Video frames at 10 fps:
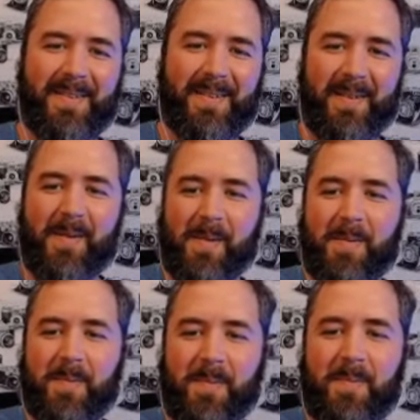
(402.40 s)

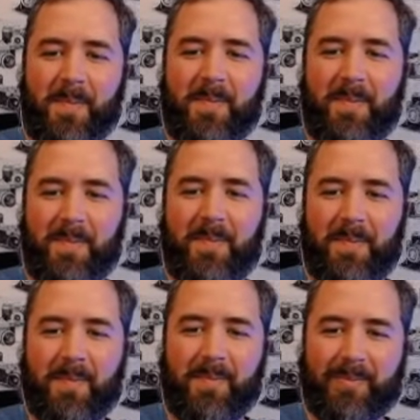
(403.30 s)

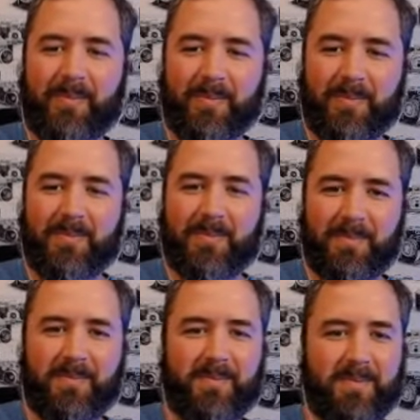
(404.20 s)

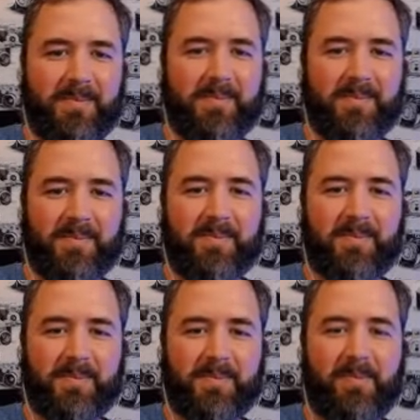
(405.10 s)

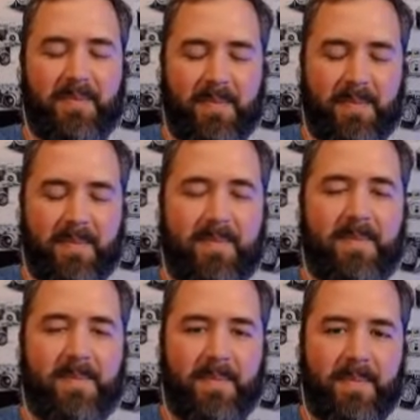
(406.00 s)

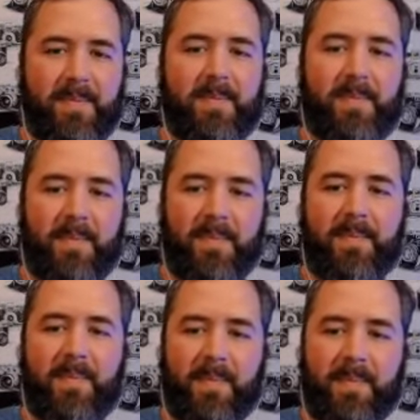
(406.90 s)

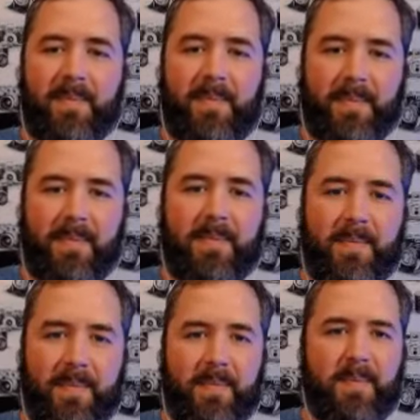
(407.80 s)

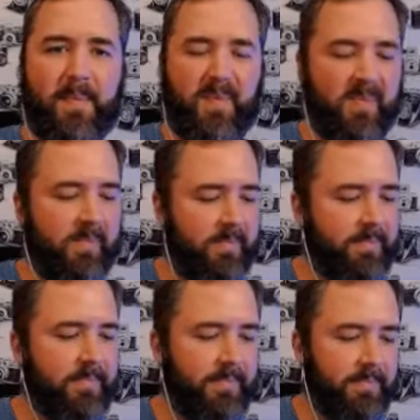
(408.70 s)

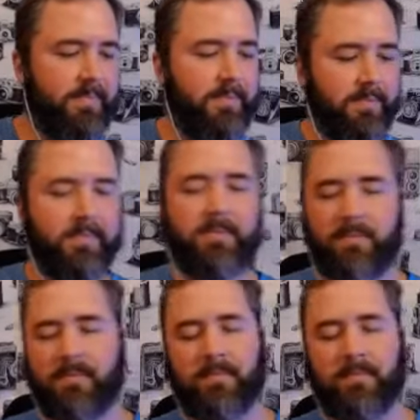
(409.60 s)
(not speaking)